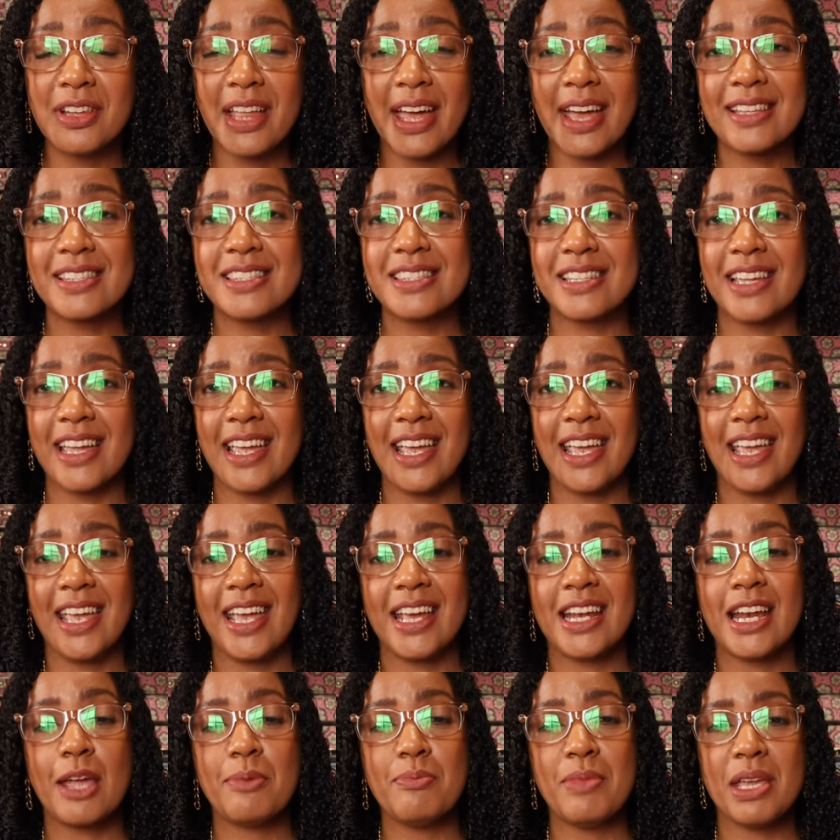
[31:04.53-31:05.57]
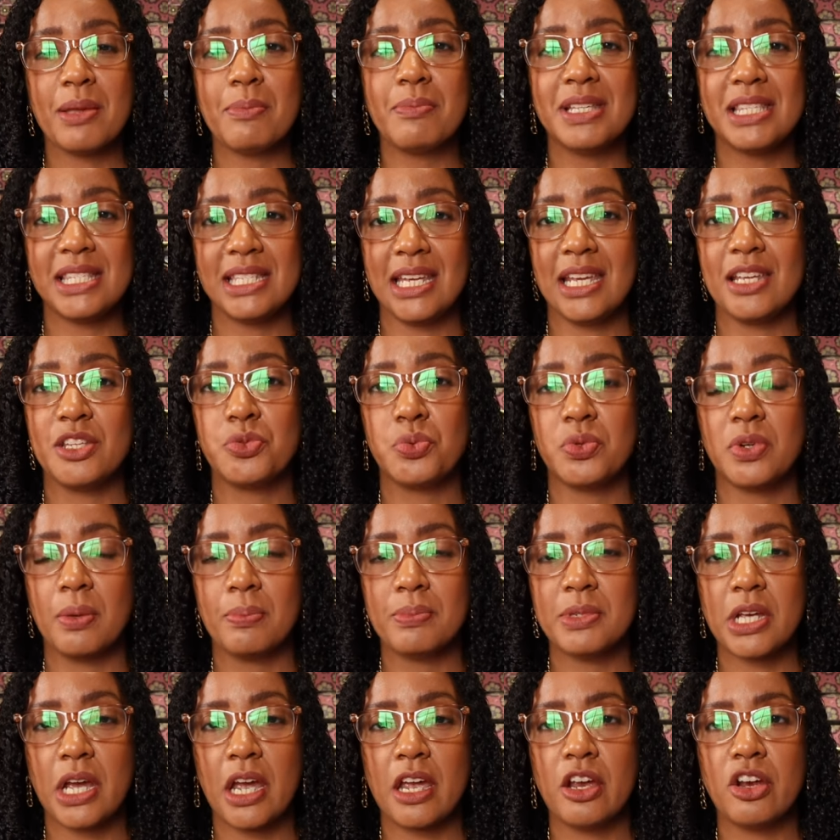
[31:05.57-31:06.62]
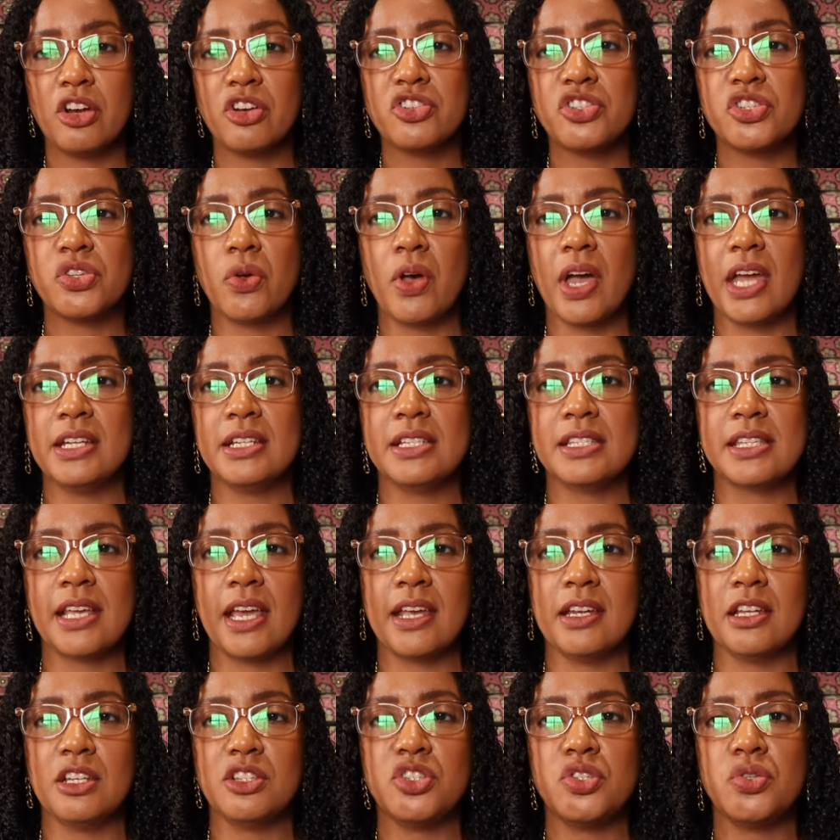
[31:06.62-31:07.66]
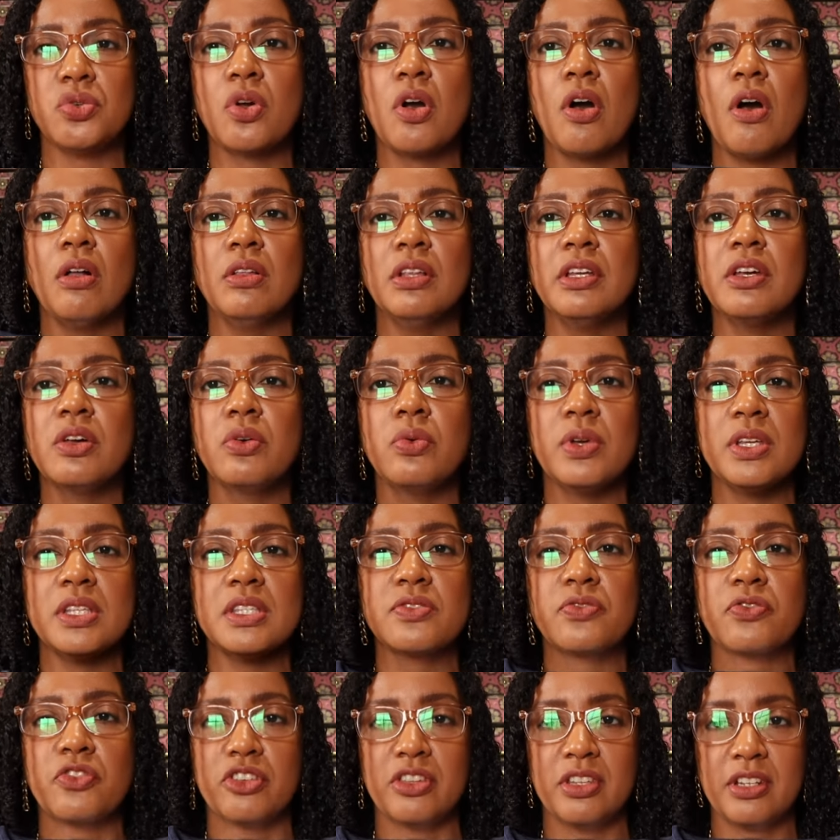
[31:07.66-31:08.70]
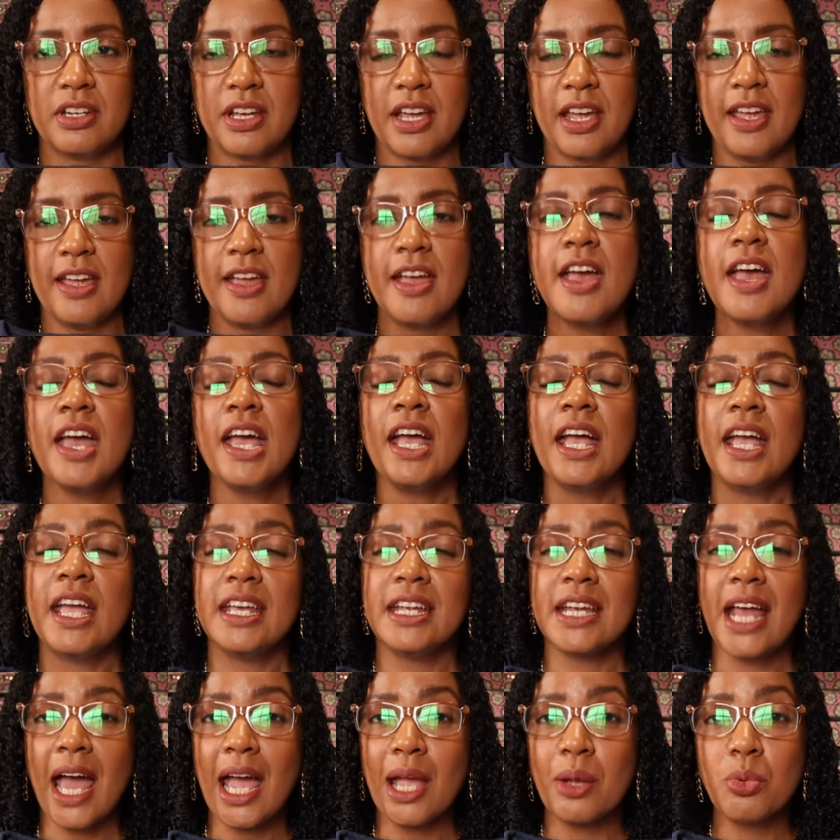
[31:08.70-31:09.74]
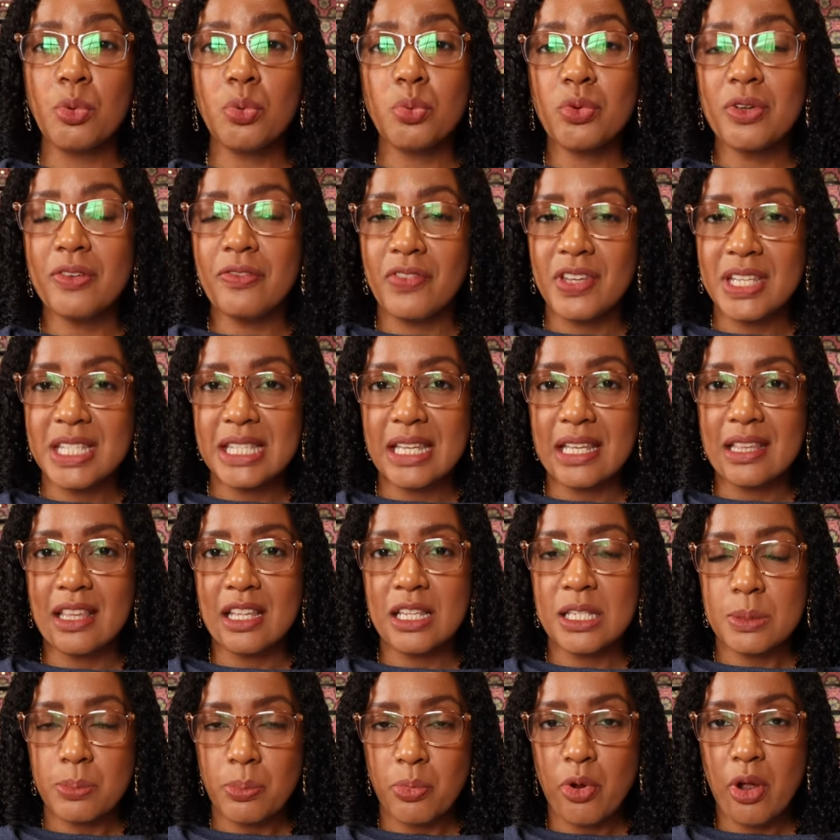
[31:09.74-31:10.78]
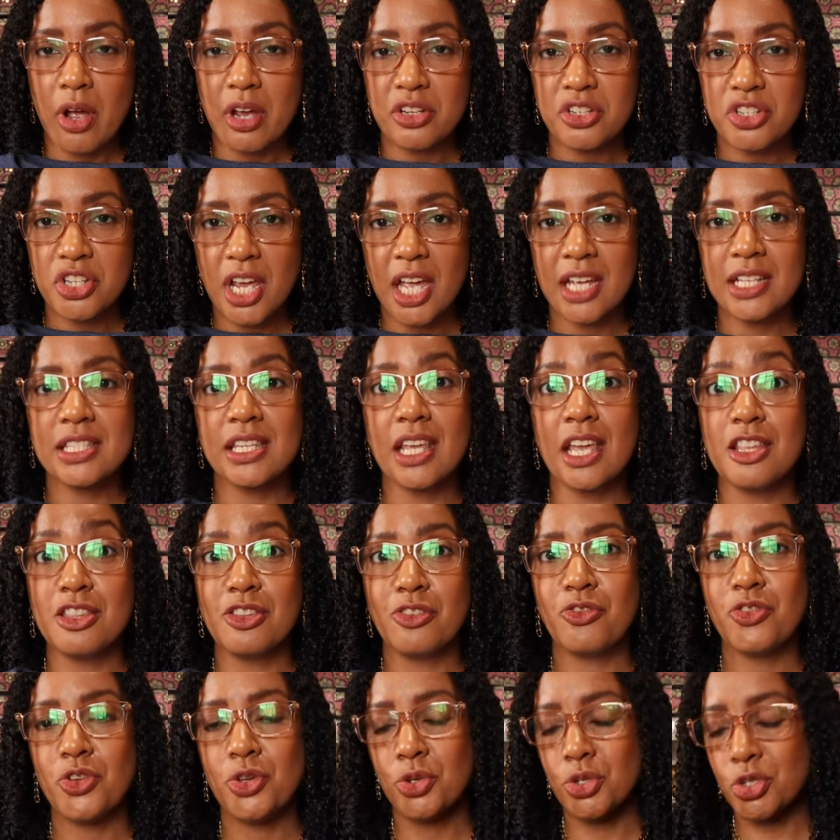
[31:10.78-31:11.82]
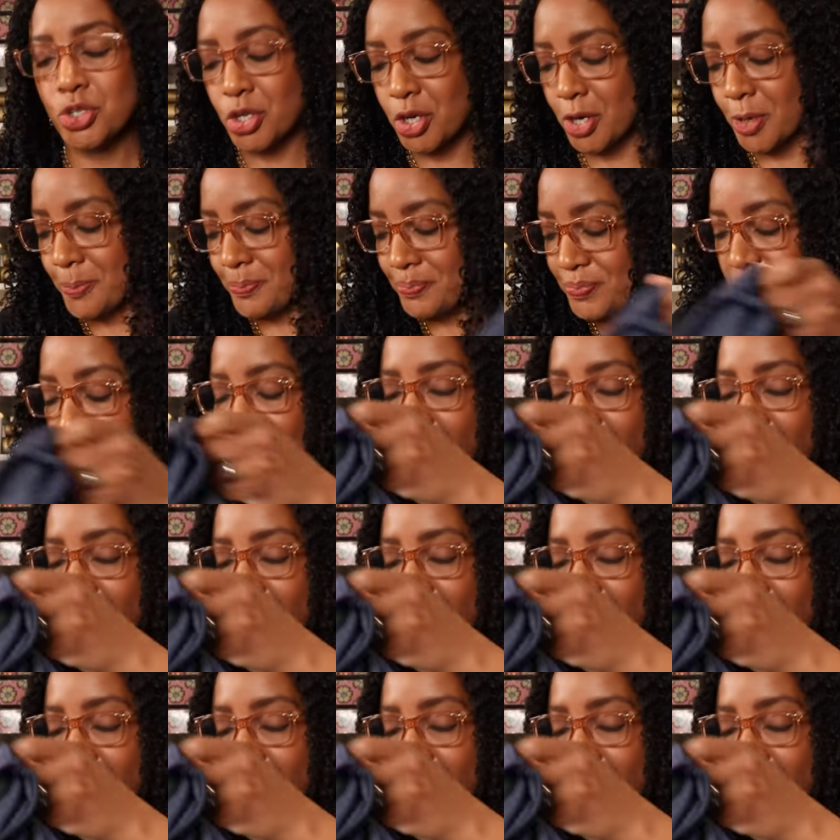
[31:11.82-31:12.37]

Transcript: last night and I make mistakes when I'm tired. So I decided to call it quits for the night and I will revisit this project in the future.